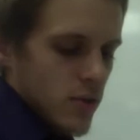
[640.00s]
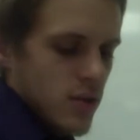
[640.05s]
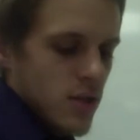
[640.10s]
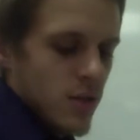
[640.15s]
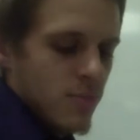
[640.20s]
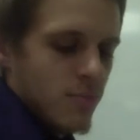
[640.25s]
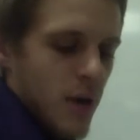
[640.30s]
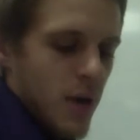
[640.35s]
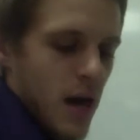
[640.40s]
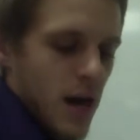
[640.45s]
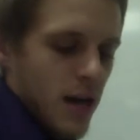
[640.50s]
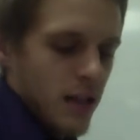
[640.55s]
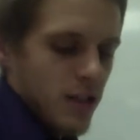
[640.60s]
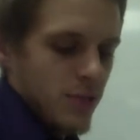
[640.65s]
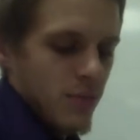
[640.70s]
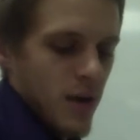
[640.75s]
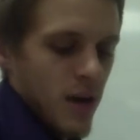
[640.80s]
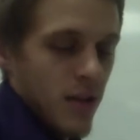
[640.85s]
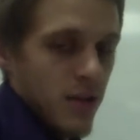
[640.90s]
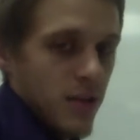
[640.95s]
the box
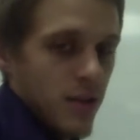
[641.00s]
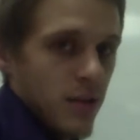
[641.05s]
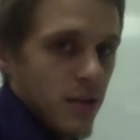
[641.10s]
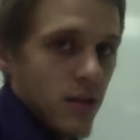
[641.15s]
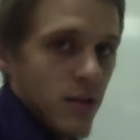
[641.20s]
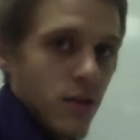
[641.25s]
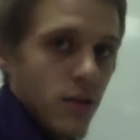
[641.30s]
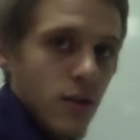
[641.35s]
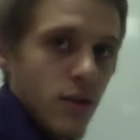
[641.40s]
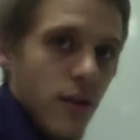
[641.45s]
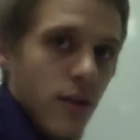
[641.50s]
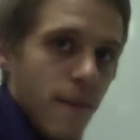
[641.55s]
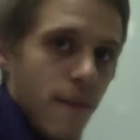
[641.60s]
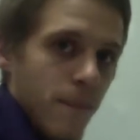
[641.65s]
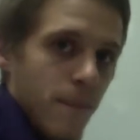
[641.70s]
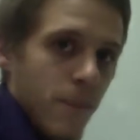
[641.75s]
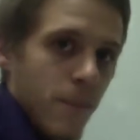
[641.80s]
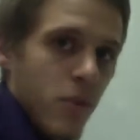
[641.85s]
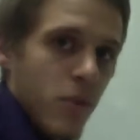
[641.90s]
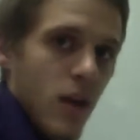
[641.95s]
method.
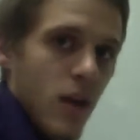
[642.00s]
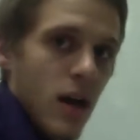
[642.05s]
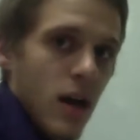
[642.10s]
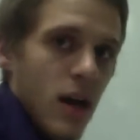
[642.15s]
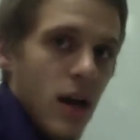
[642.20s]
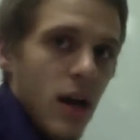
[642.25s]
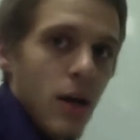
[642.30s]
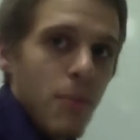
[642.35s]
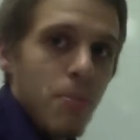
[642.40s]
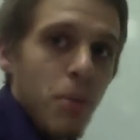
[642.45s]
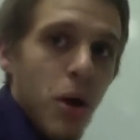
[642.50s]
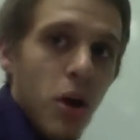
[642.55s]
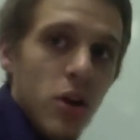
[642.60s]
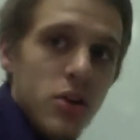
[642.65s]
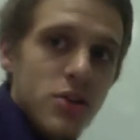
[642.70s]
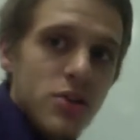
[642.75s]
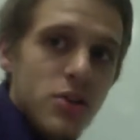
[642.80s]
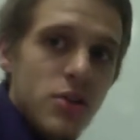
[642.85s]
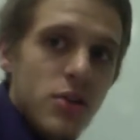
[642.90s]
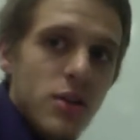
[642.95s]

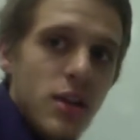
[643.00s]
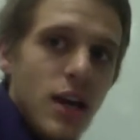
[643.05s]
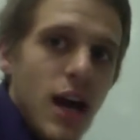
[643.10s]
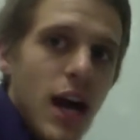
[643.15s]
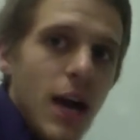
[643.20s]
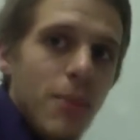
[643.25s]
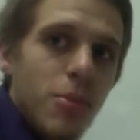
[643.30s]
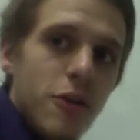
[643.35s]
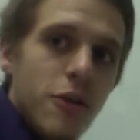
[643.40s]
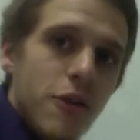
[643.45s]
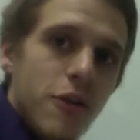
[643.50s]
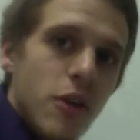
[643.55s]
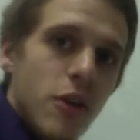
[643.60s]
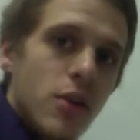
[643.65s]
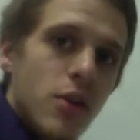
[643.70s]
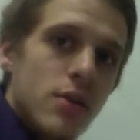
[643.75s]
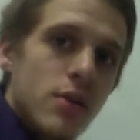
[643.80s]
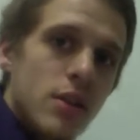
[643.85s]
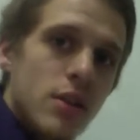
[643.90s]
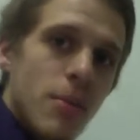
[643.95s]
Personally, I prefer
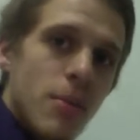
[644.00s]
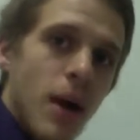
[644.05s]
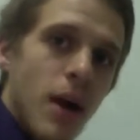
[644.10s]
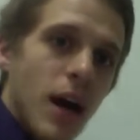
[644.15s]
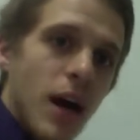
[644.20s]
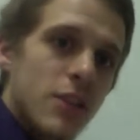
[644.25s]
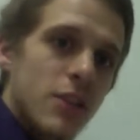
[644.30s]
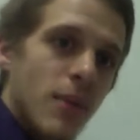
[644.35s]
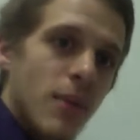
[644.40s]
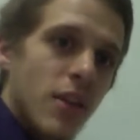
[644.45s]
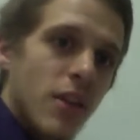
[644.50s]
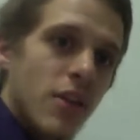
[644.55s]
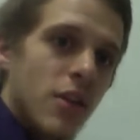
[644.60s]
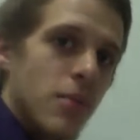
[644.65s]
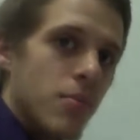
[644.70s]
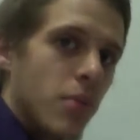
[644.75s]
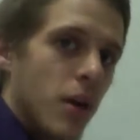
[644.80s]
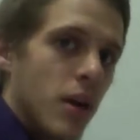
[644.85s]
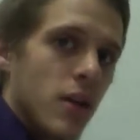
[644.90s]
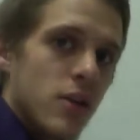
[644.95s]
using the box method,
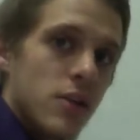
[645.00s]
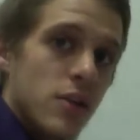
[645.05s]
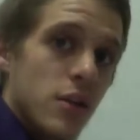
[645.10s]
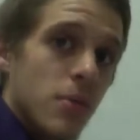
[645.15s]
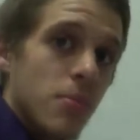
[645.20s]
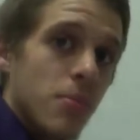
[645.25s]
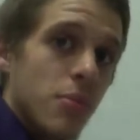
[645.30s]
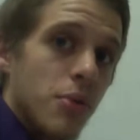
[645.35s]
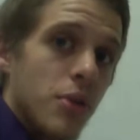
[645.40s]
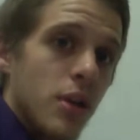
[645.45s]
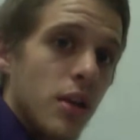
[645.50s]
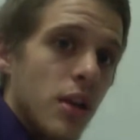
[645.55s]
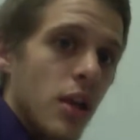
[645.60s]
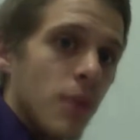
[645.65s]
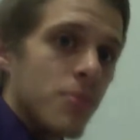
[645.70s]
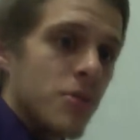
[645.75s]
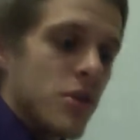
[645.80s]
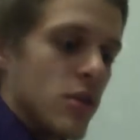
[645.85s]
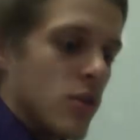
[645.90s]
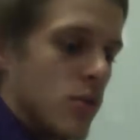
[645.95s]
but it's completely
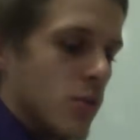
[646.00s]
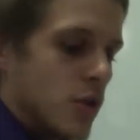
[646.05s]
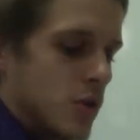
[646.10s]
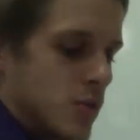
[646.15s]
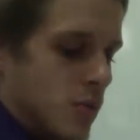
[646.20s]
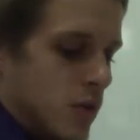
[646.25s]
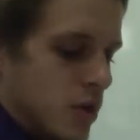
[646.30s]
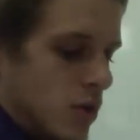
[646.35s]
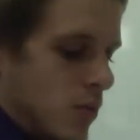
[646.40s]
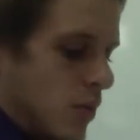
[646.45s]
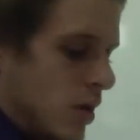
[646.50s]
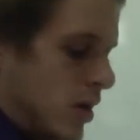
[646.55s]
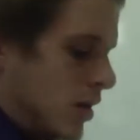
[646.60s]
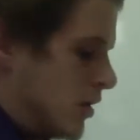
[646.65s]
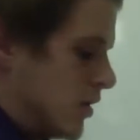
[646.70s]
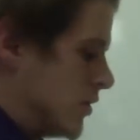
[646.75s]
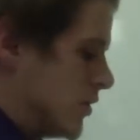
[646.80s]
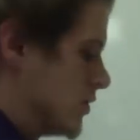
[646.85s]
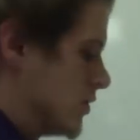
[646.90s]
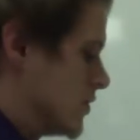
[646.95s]
up to you which one you want to
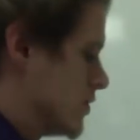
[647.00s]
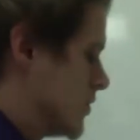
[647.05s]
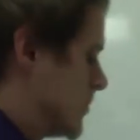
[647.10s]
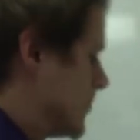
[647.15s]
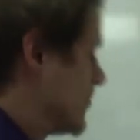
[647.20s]
use.